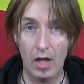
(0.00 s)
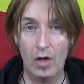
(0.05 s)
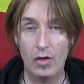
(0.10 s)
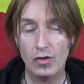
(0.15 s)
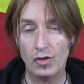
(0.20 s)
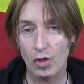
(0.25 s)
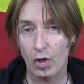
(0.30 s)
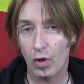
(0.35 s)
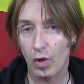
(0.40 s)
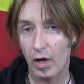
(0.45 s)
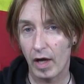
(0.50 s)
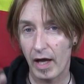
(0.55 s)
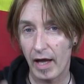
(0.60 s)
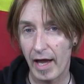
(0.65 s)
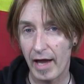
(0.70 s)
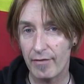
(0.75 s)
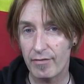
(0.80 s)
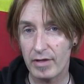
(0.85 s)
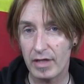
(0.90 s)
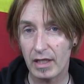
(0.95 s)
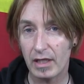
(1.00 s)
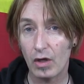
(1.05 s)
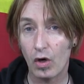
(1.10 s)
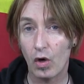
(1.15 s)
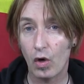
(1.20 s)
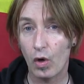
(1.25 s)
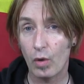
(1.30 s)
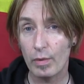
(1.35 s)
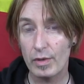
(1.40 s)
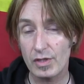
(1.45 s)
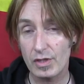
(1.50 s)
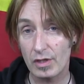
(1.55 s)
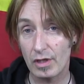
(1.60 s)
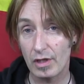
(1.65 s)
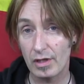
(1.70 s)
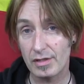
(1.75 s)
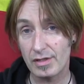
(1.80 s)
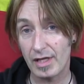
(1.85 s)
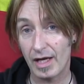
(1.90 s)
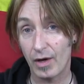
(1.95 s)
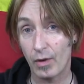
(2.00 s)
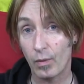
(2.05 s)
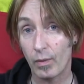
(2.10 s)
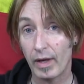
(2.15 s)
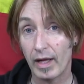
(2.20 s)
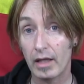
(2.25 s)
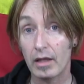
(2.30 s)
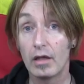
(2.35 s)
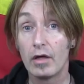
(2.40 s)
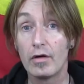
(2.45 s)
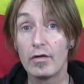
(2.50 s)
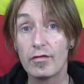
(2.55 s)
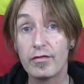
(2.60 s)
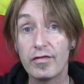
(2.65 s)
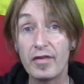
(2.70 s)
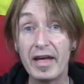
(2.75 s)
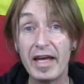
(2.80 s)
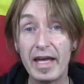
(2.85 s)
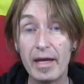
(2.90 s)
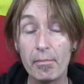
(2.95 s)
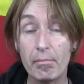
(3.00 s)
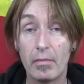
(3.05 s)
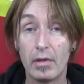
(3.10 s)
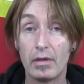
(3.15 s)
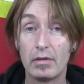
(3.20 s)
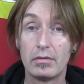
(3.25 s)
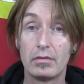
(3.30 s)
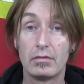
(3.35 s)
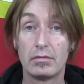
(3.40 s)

So, everything always turns out well for him.